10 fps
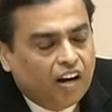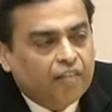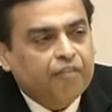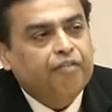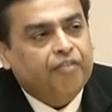a
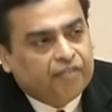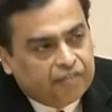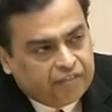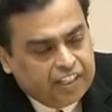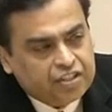
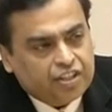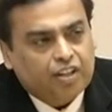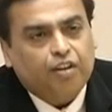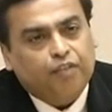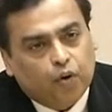
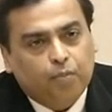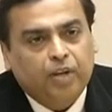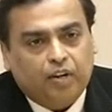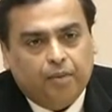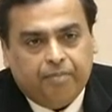feature of
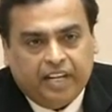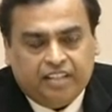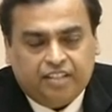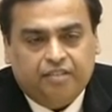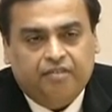global
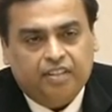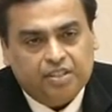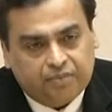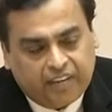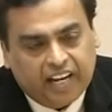
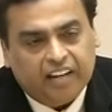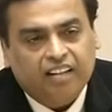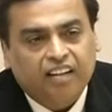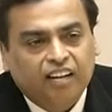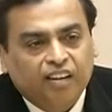competitiveness
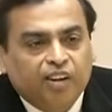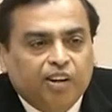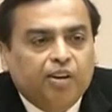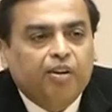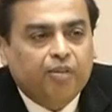where
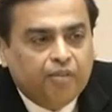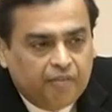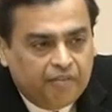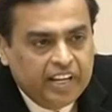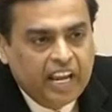
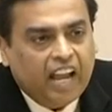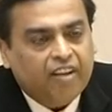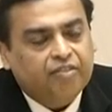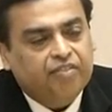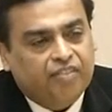we
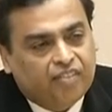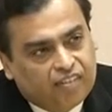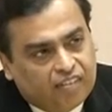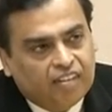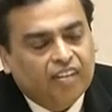have
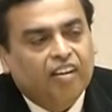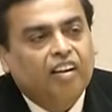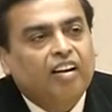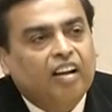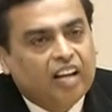
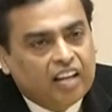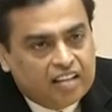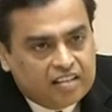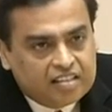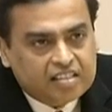
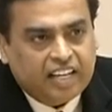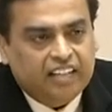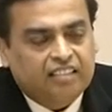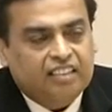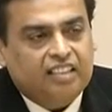
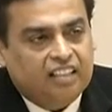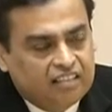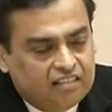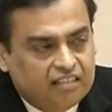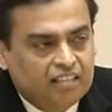sent
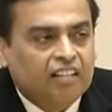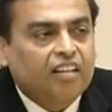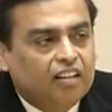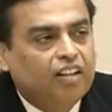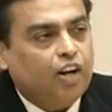
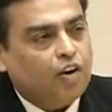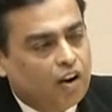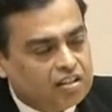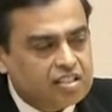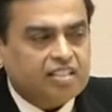the
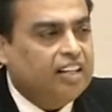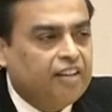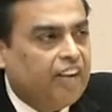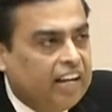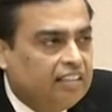cost, and
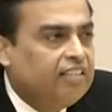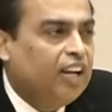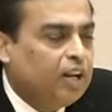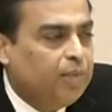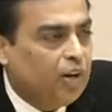if I
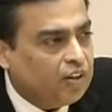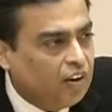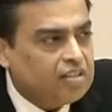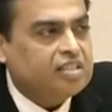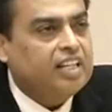think about
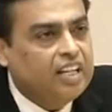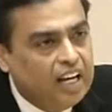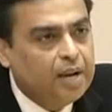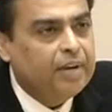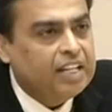cost in
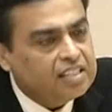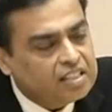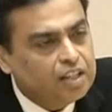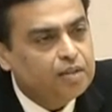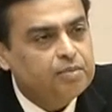layman's
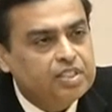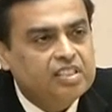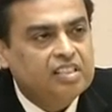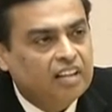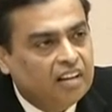terms,